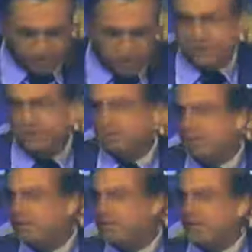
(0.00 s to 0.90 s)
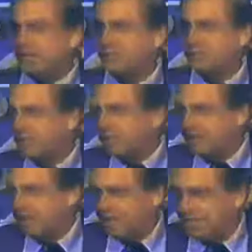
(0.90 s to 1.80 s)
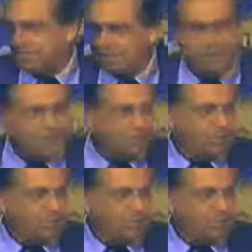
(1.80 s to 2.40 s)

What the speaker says: apparently the Rothschilds are milking that just like they